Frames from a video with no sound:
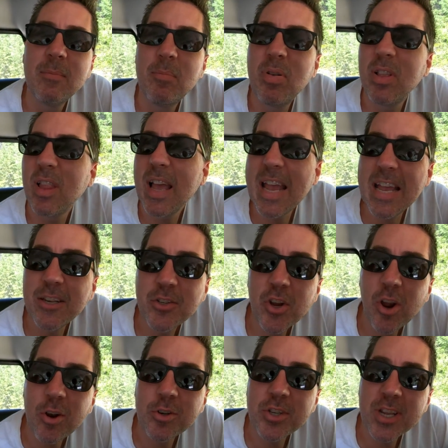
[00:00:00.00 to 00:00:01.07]
play
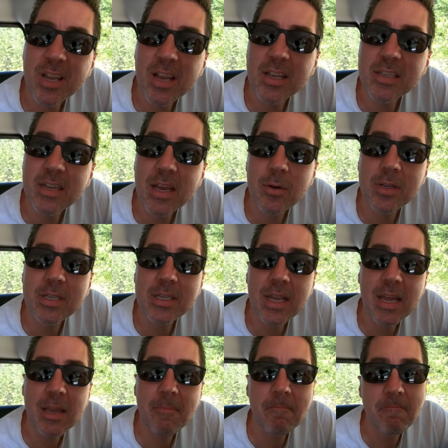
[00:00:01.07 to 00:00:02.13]
charging us, I would
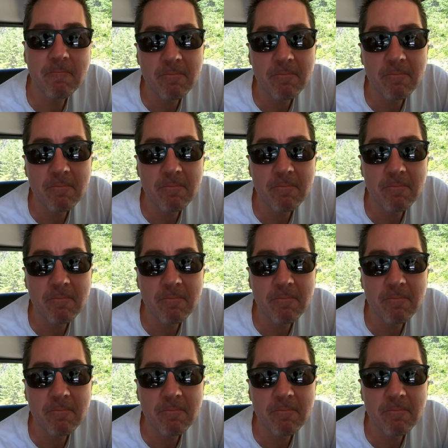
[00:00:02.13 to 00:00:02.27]
say.